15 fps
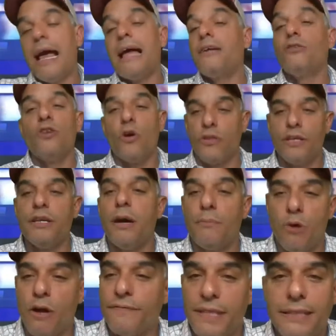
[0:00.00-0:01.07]
don't know the
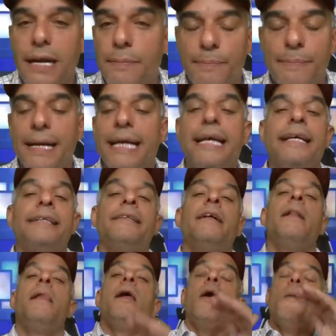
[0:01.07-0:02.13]
number off the top of my head.
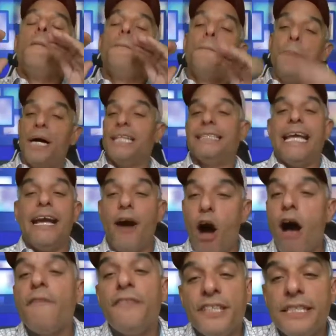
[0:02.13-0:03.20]
But they
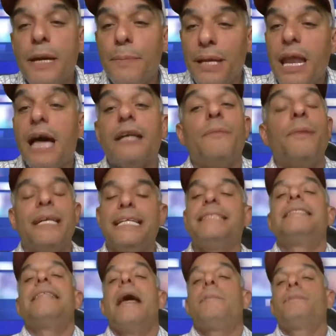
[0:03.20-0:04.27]
offered them a lot of money.
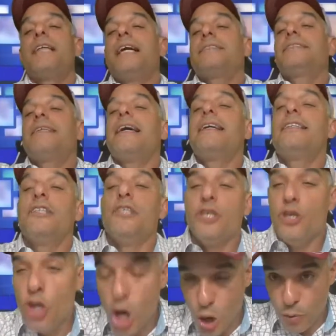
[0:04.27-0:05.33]
Snapchat said
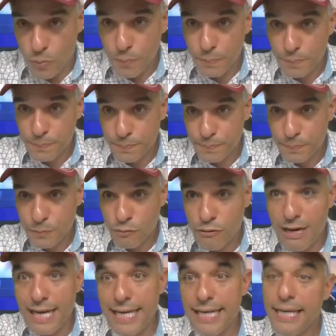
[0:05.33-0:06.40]
no,
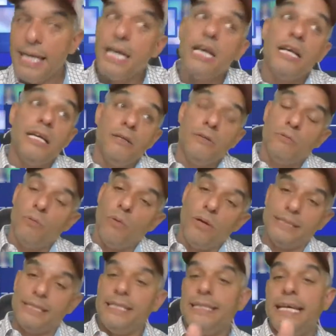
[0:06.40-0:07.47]
right?
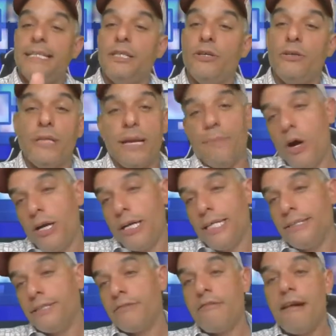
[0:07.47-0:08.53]
What did they do? They bought
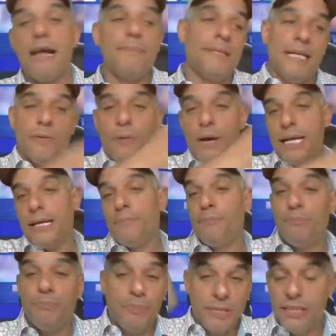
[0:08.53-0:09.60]
Instagram and they went and,